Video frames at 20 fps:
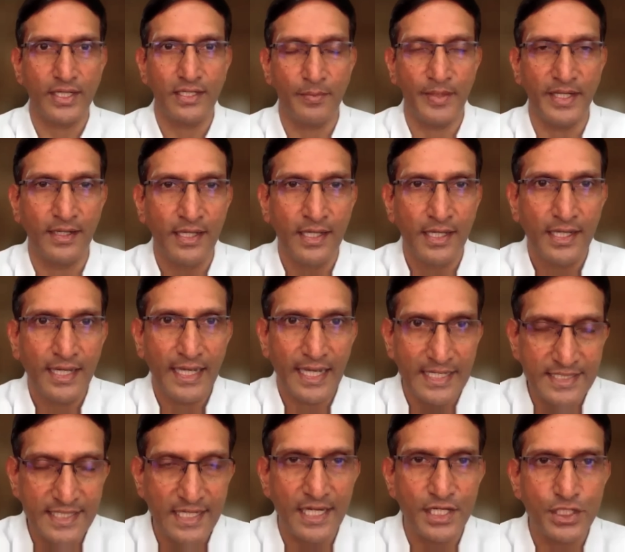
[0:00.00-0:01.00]
I mean,
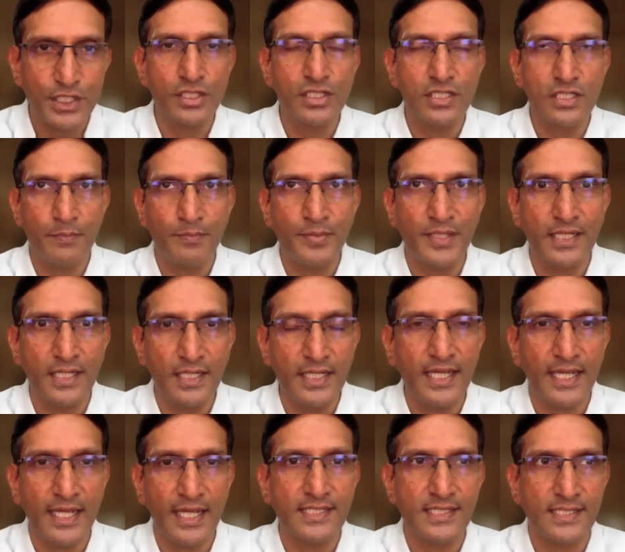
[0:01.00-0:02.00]
escalation typically
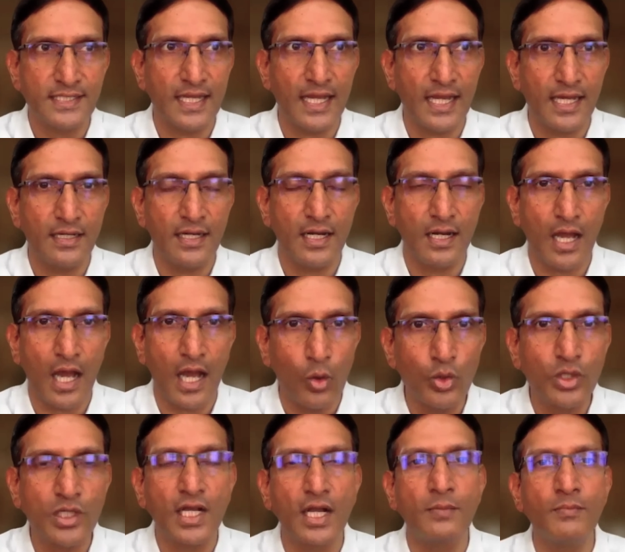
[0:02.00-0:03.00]
is an
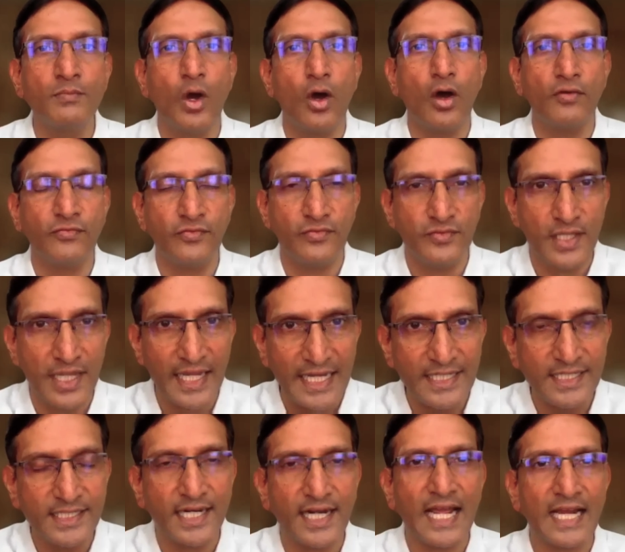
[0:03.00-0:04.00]
outcome of the
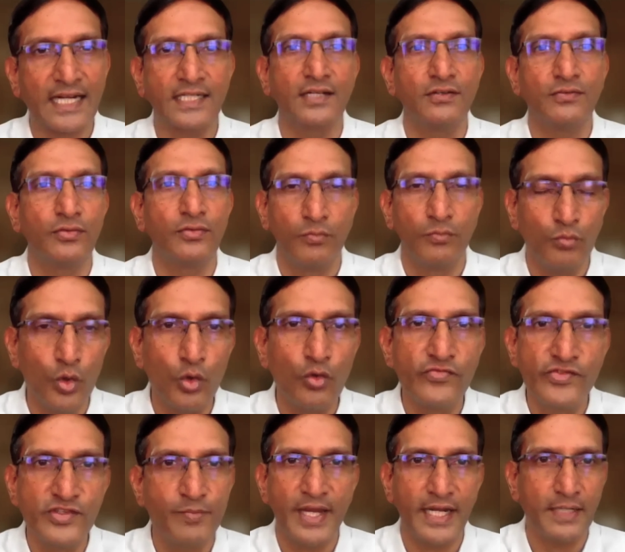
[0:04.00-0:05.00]
interactive
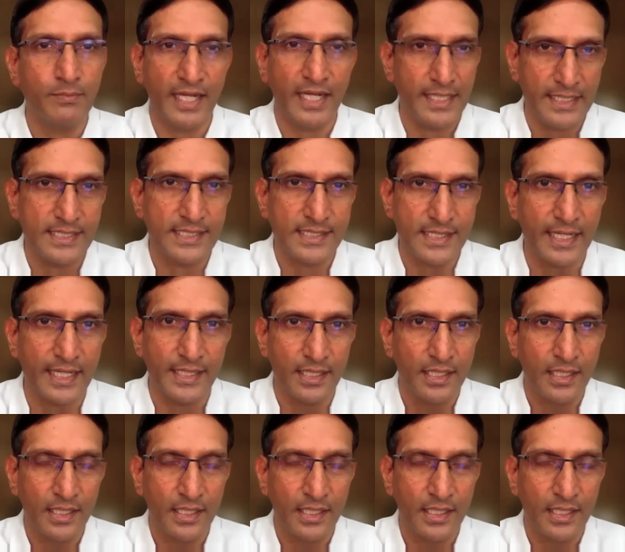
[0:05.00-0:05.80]
moves made by each side.